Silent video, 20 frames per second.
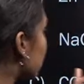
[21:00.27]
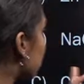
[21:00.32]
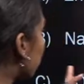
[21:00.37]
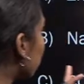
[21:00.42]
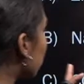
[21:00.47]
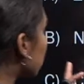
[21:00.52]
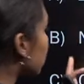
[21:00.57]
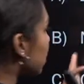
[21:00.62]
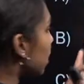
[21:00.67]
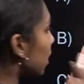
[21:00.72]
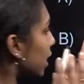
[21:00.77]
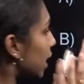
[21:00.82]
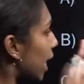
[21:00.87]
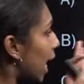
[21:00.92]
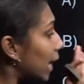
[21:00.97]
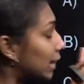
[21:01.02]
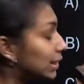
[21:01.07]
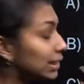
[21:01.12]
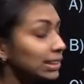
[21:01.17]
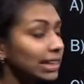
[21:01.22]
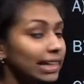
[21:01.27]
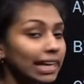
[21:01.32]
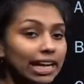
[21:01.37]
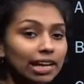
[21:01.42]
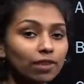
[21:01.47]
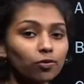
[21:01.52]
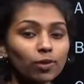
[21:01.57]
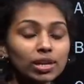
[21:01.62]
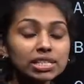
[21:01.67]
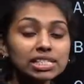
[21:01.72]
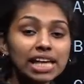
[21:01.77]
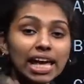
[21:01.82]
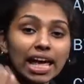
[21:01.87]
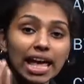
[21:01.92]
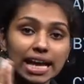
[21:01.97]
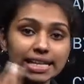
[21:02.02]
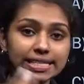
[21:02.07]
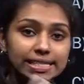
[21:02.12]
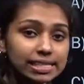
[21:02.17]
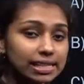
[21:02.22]
So this is a reaction in which
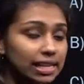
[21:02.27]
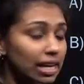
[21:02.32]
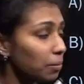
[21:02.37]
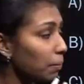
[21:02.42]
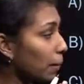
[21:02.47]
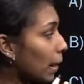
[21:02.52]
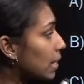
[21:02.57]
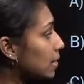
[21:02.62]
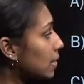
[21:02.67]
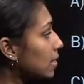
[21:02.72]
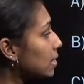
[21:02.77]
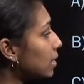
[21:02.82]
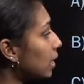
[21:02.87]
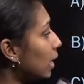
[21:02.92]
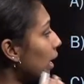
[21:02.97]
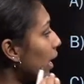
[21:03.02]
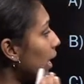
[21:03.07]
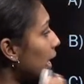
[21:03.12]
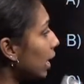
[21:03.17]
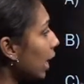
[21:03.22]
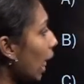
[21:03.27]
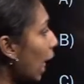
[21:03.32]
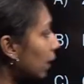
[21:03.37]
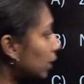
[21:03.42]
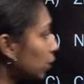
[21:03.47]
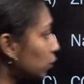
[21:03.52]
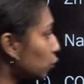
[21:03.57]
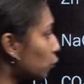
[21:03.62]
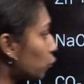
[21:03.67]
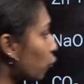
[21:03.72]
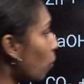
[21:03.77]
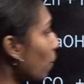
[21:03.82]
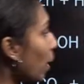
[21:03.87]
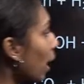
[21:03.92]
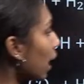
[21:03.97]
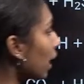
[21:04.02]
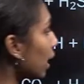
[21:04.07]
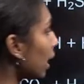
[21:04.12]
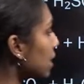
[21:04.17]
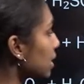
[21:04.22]
acid and bases reacting to form
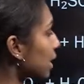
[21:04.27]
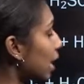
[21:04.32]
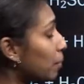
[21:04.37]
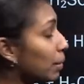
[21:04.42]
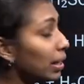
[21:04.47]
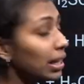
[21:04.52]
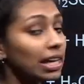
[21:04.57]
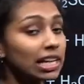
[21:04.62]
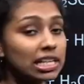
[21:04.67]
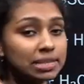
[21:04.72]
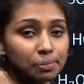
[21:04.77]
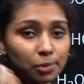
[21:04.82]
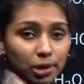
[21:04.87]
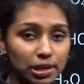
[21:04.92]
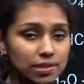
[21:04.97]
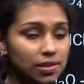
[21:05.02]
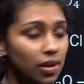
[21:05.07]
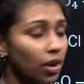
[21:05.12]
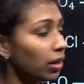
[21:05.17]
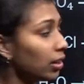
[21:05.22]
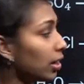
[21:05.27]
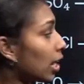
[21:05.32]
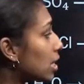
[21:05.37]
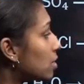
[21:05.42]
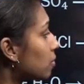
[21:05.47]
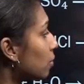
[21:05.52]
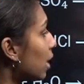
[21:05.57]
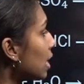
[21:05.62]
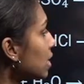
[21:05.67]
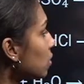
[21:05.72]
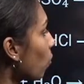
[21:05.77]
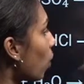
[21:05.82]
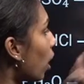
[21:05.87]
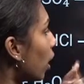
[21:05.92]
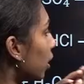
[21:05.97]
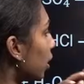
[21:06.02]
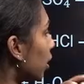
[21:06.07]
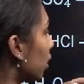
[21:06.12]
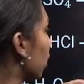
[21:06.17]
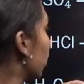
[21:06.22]
NaCl, I mean corresponding salt as well as
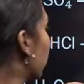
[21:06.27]
water.